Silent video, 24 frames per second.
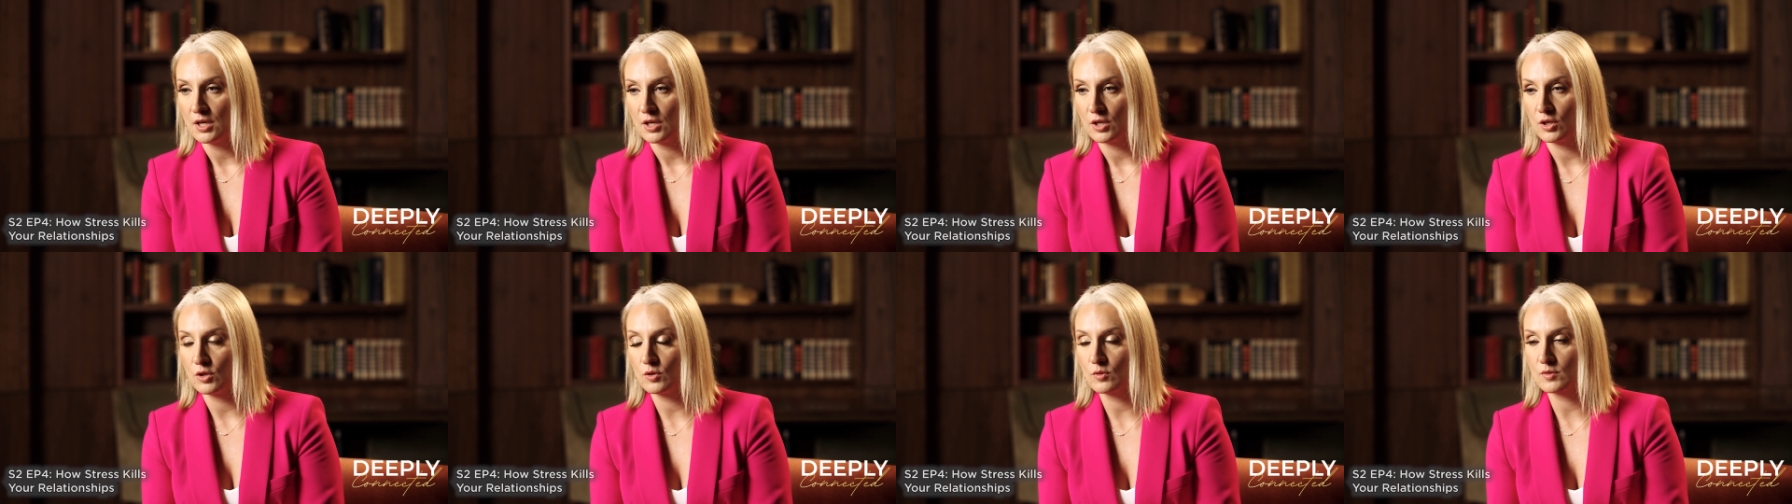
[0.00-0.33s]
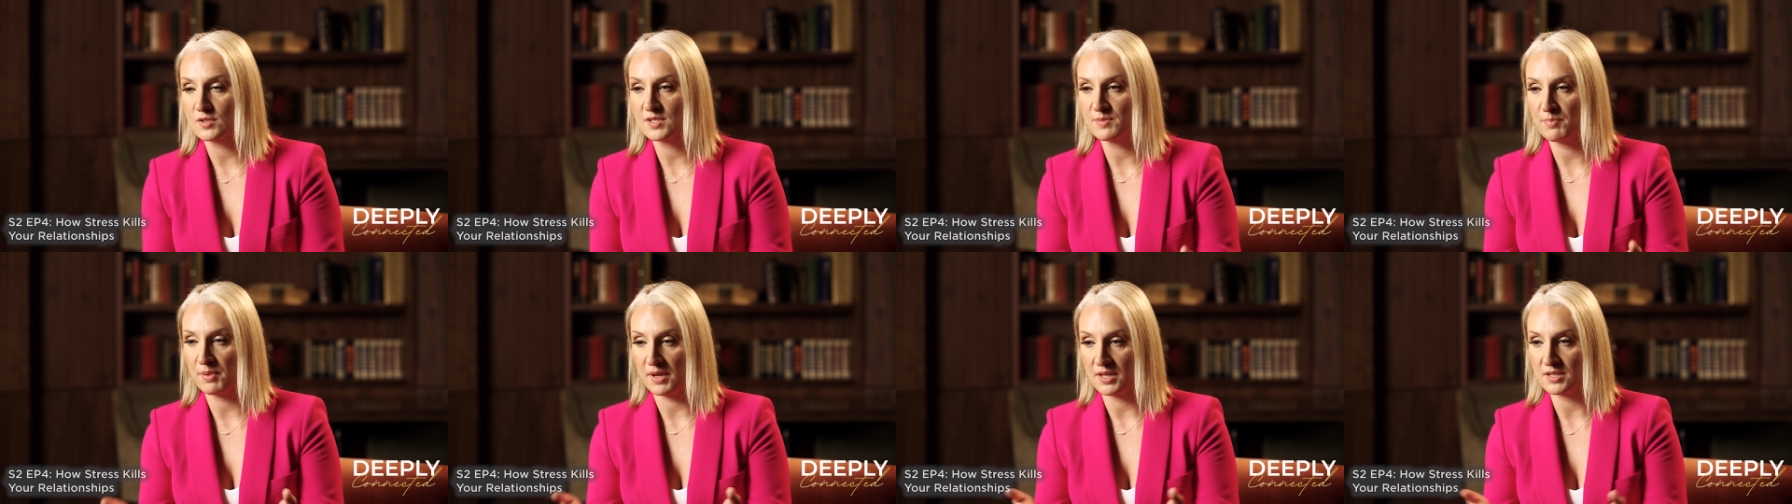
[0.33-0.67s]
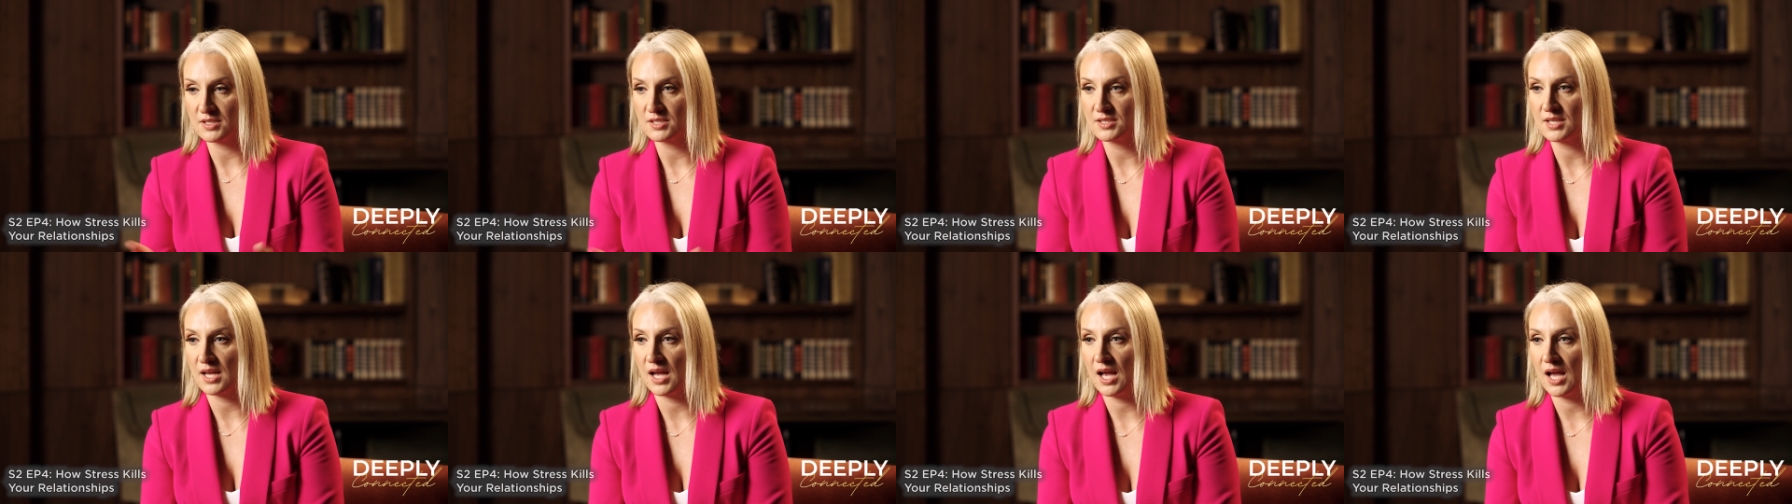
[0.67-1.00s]
you
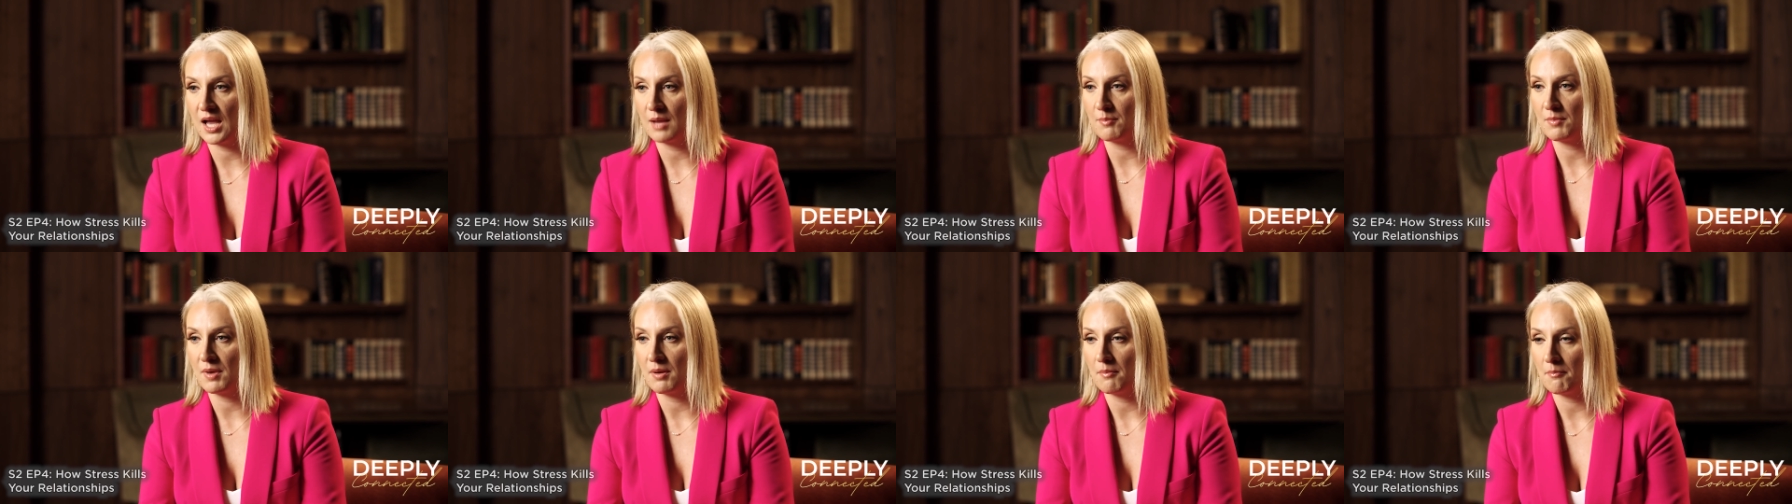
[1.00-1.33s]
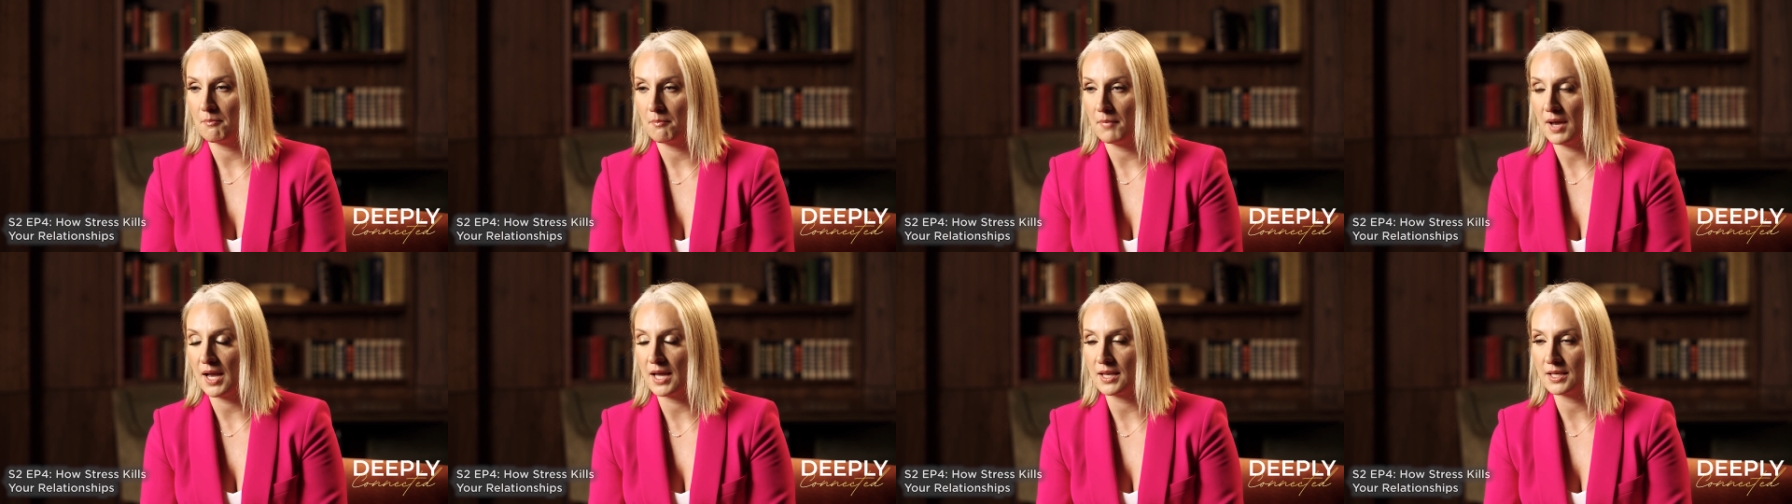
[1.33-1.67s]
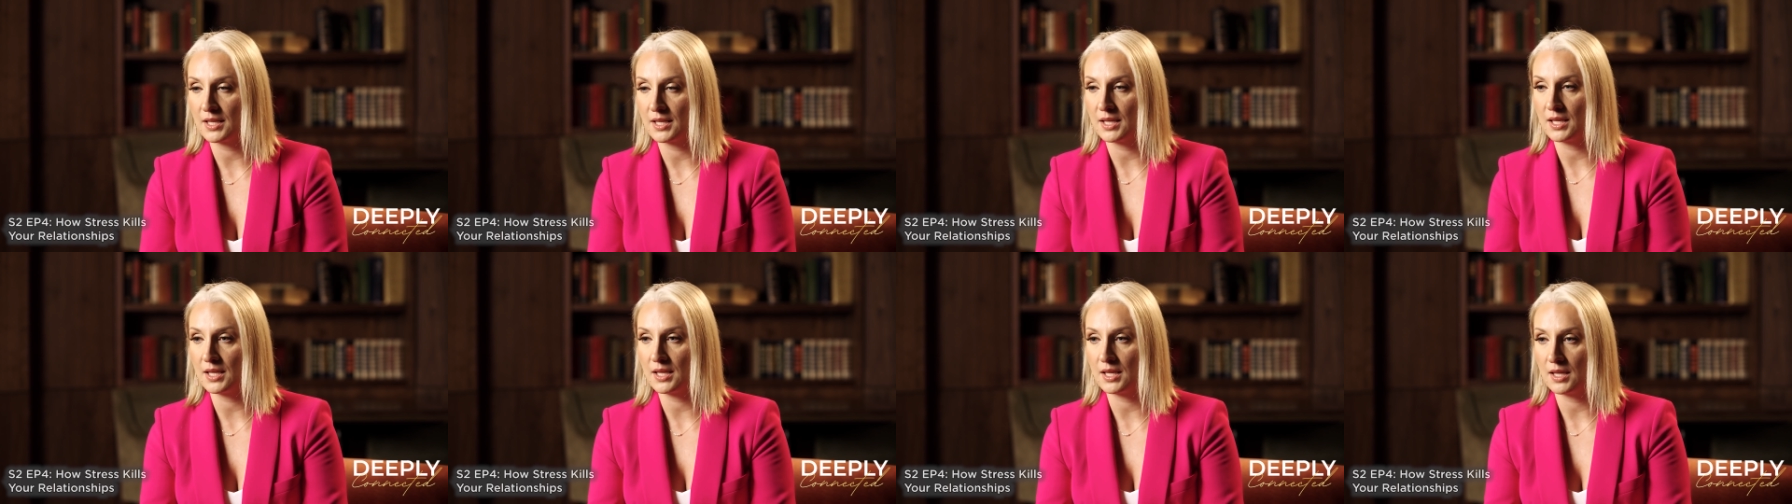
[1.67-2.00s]
spend time,
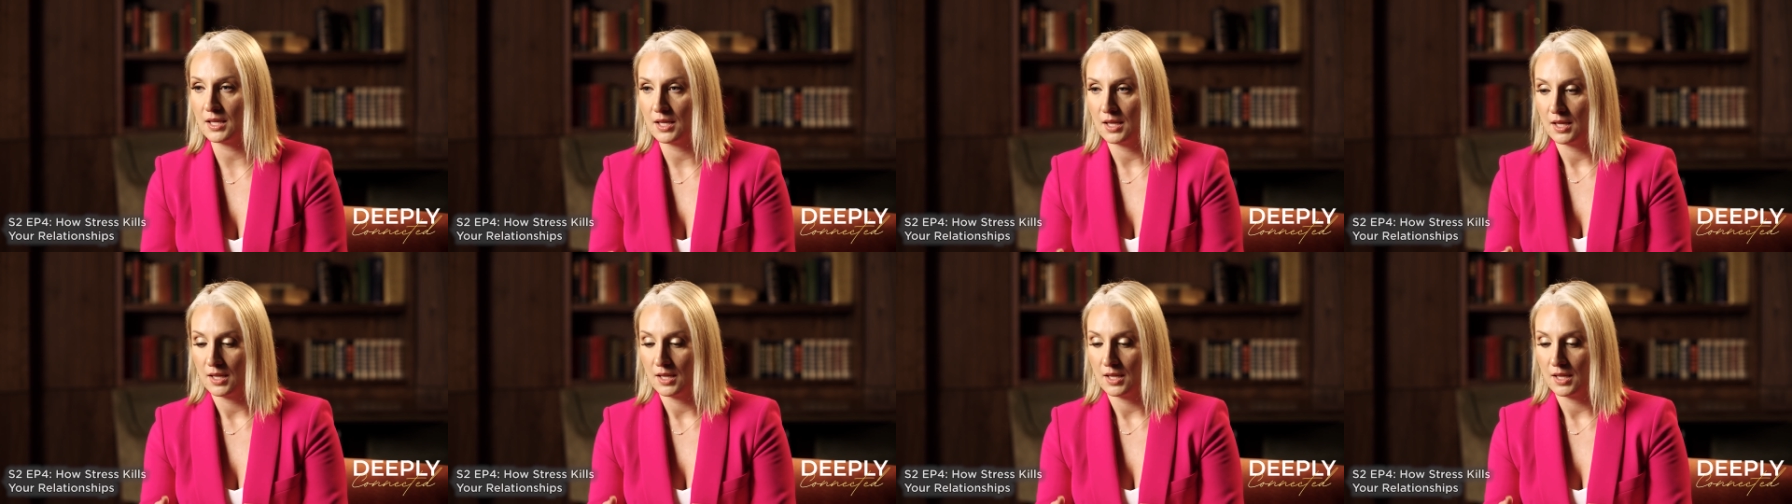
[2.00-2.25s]
money,